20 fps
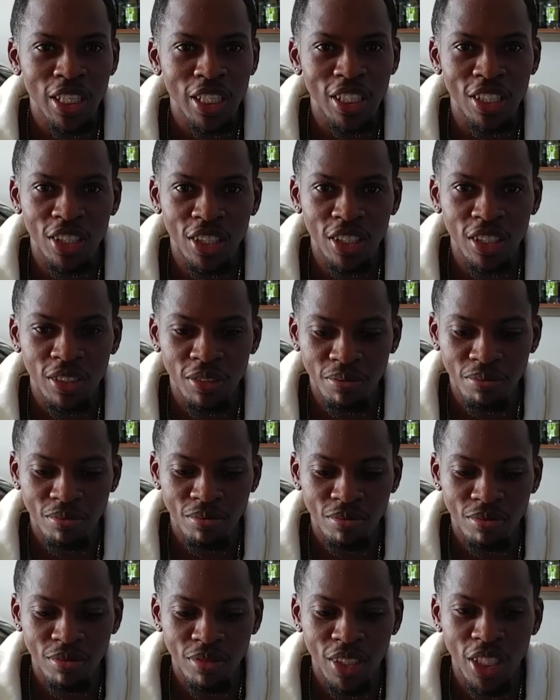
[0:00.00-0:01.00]
you know,
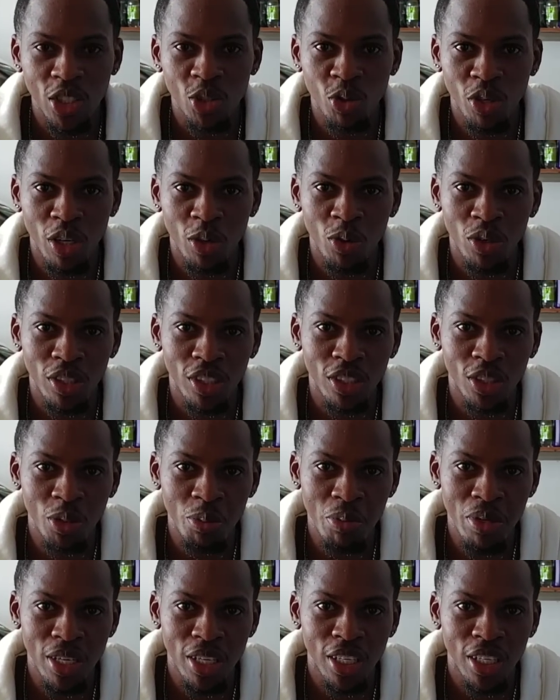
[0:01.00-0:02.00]
that's where I wanted
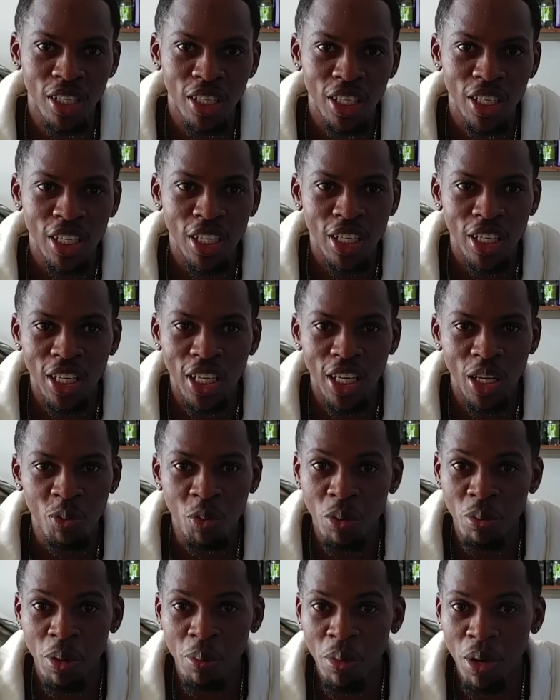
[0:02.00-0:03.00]
to be.
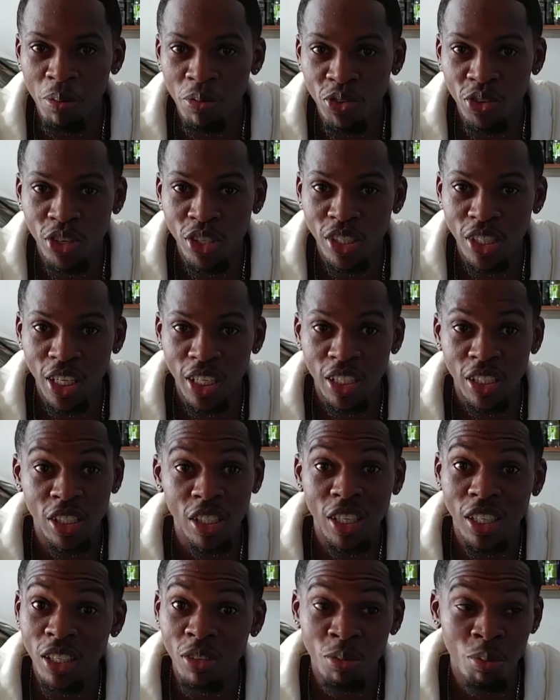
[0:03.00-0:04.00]
When my mom first got
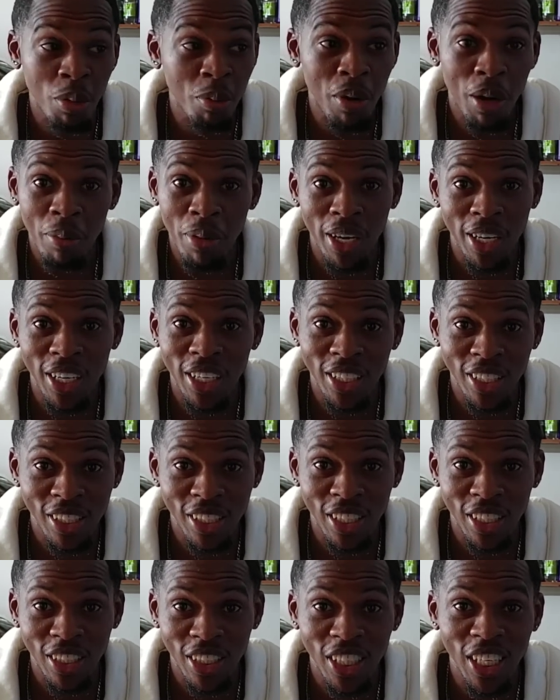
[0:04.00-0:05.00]
this, even my mom had a
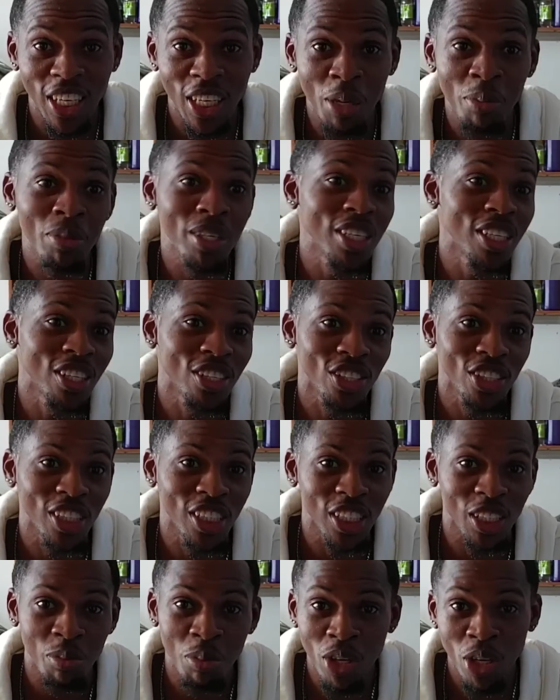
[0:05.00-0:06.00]
Nissan. She had a
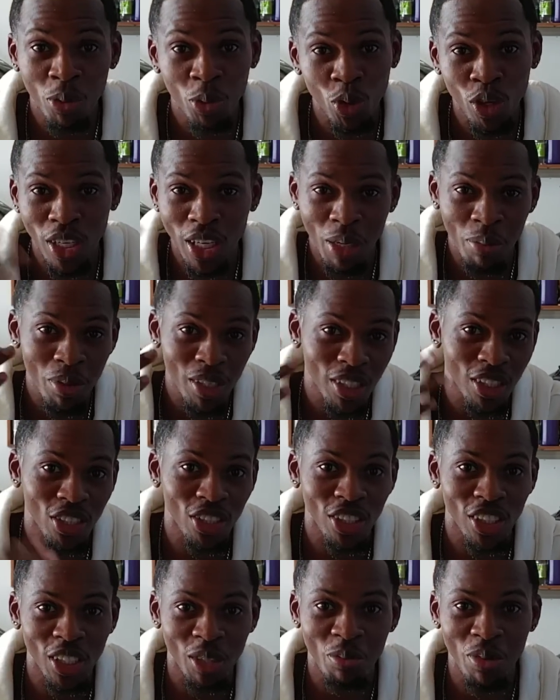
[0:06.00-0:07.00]
B13. Big up to all the
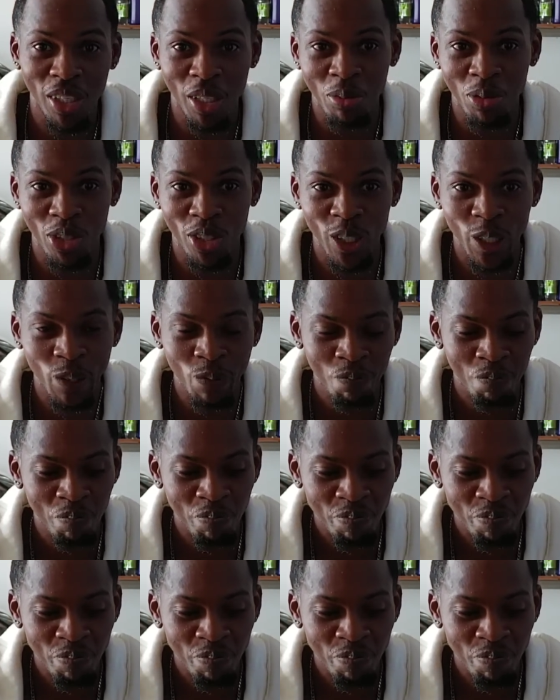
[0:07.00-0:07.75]
B13 man out there.